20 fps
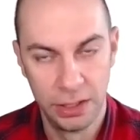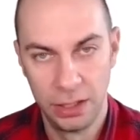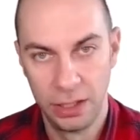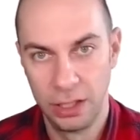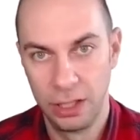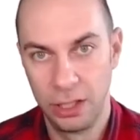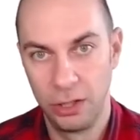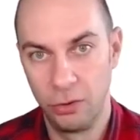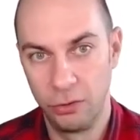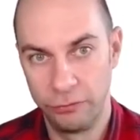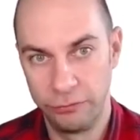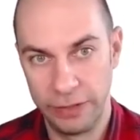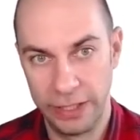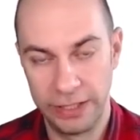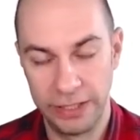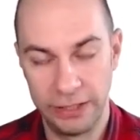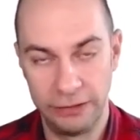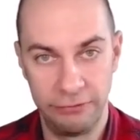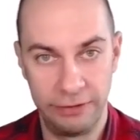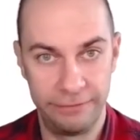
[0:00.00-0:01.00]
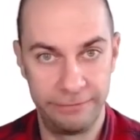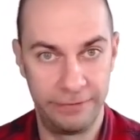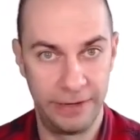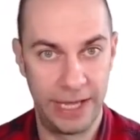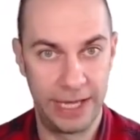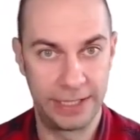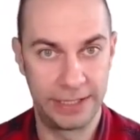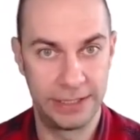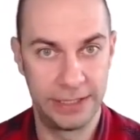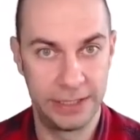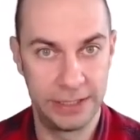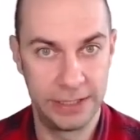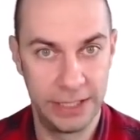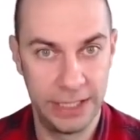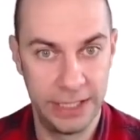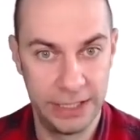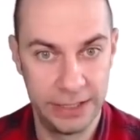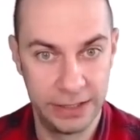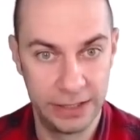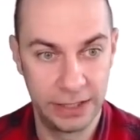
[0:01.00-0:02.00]
are already reflected
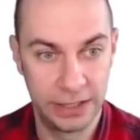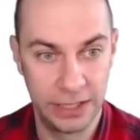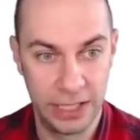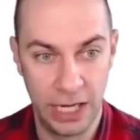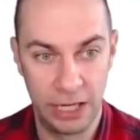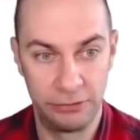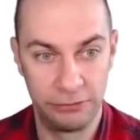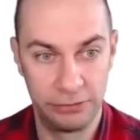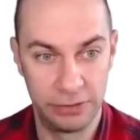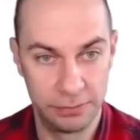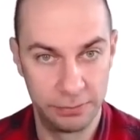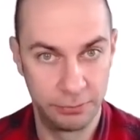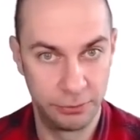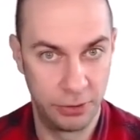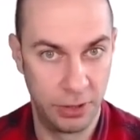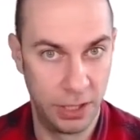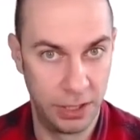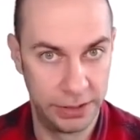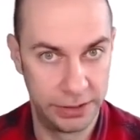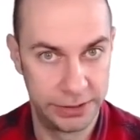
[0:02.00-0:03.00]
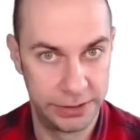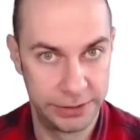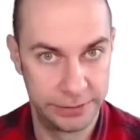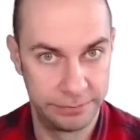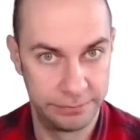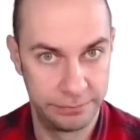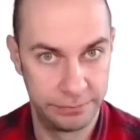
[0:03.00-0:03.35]
in the current price.